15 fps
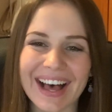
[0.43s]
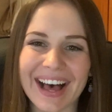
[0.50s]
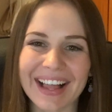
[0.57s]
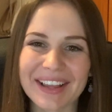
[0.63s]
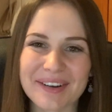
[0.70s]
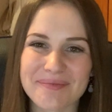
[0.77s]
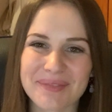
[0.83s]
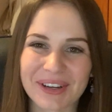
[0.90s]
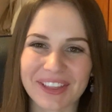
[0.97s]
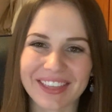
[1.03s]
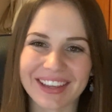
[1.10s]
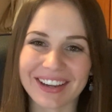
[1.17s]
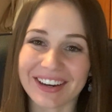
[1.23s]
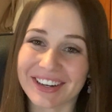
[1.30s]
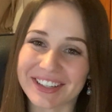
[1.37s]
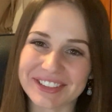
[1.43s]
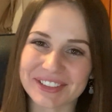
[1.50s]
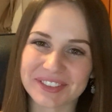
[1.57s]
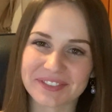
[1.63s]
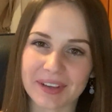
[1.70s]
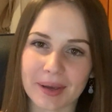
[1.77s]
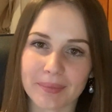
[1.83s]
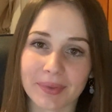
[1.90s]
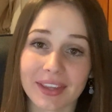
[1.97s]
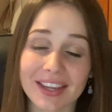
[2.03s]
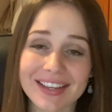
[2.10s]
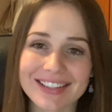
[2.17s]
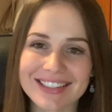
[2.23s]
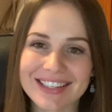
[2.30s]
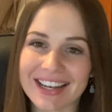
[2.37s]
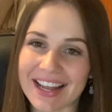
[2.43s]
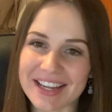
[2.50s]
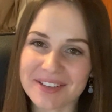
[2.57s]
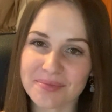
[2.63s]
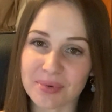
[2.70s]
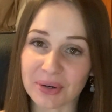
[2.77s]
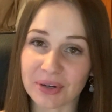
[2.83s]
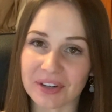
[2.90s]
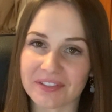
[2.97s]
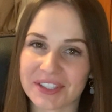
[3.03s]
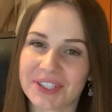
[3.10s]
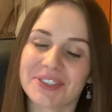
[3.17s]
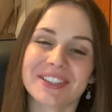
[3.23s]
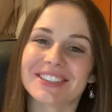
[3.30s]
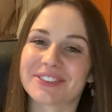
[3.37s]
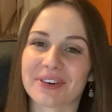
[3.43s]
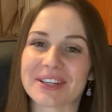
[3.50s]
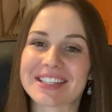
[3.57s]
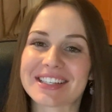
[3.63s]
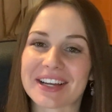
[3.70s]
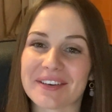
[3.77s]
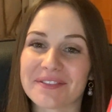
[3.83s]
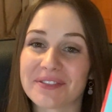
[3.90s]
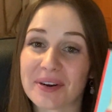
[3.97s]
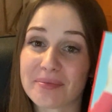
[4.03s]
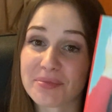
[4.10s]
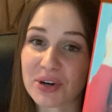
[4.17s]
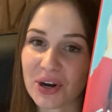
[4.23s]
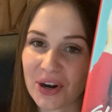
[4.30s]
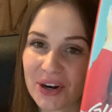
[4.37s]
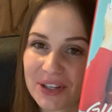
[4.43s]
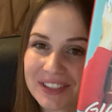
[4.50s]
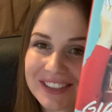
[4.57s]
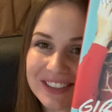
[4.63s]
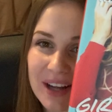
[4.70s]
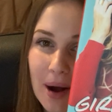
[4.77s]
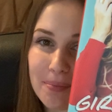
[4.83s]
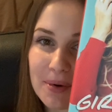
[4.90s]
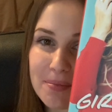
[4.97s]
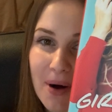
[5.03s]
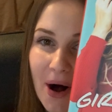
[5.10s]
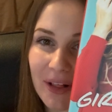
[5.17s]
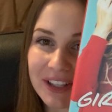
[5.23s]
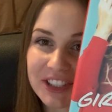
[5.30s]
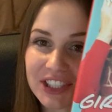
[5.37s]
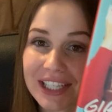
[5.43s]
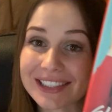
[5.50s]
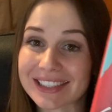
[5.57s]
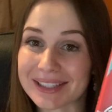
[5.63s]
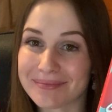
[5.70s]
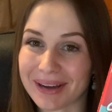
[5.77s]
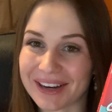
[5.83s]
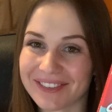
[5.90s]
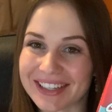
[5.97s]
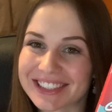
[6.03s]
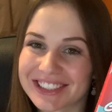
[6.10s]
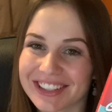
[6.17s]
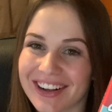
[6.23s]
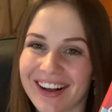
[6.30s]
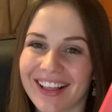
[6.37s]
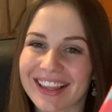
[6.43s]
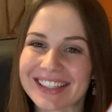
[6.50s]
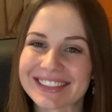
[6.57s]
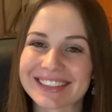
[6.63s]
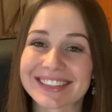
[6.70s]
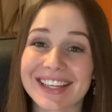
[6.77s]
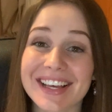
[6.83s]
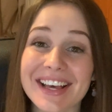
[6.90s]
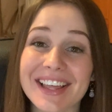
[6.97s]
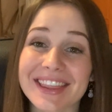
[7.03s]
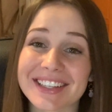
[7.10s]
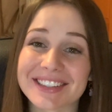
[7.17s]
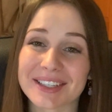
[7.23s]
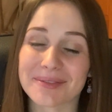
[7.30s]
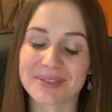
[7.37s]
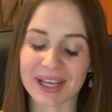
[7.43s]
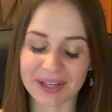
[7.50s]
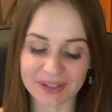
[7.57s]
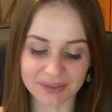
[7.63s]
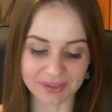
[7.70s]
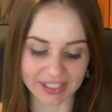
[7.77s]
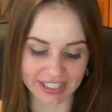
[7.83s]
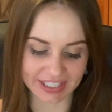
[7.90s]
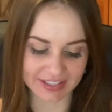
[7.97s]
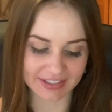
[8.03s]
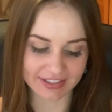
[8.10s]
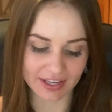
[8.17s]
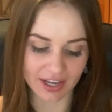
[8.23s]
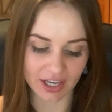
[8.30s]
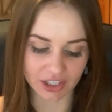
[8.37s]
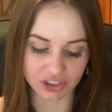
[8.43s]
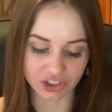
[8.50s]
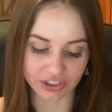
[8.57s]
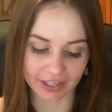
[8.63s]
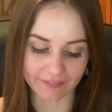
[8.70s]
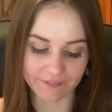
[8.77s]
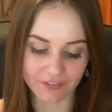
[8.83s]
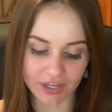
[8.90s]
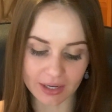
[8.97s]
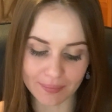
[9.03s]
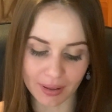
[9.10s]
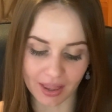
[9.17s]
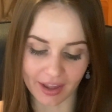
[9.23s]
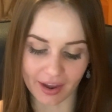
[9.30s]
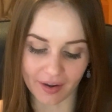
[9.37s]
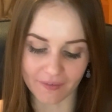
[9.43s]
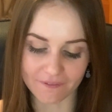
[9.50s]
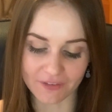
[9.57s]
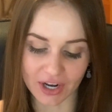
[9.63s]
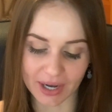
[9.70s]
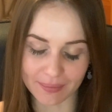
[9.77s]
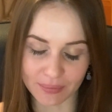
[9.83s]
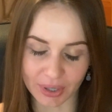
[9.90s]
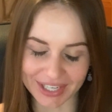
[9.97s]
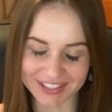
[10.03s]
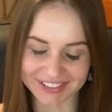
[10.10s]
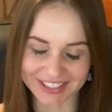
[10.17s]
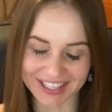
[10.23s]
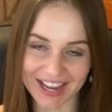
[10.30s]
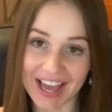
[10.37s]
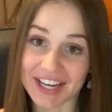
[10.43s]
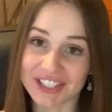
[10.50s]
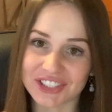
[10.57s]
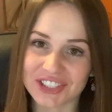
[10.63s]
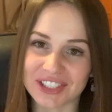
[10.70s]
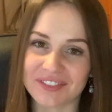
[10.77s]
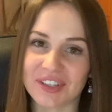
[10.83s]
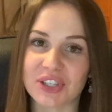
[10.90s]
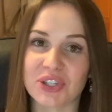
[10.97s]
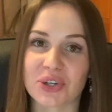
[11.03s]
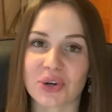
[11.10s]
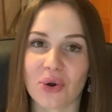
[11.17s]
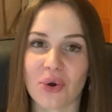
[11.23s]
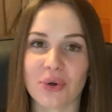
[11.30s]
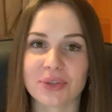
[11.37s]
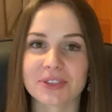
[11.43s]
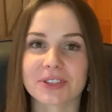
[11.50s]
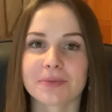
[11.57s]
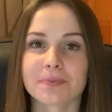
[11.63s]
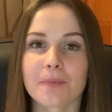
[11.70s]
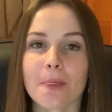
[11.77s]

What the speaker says: Hello, BookThinkHers family. Today's book review is going to come from Girl, Stop Apologizing by Rachel Hollis. The subtitle reads, A Shame-Free Plan for Embracing and Achieving Your Goals.